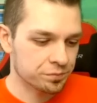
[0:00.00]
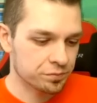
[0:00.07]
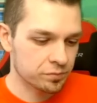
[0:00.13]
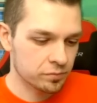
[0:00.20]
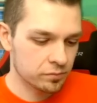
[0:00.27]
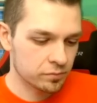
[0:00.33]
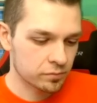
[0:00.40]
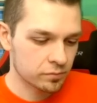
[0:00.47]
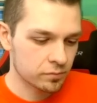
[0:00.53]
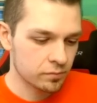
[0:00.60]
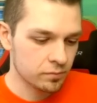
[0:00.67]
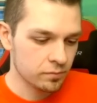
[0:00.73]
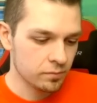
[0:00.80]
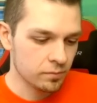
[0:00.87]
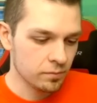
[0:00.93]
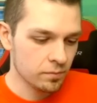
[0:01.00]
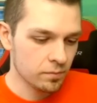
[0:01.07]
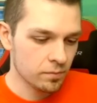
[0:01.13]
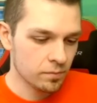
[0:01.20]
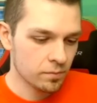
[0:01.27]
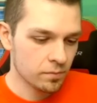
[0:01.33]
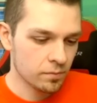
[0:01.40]

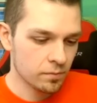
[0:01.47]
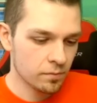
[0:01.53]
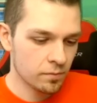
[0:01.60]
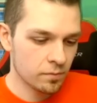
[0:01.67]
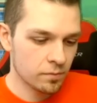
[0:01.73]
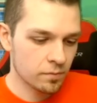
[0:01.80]
Nothing is said.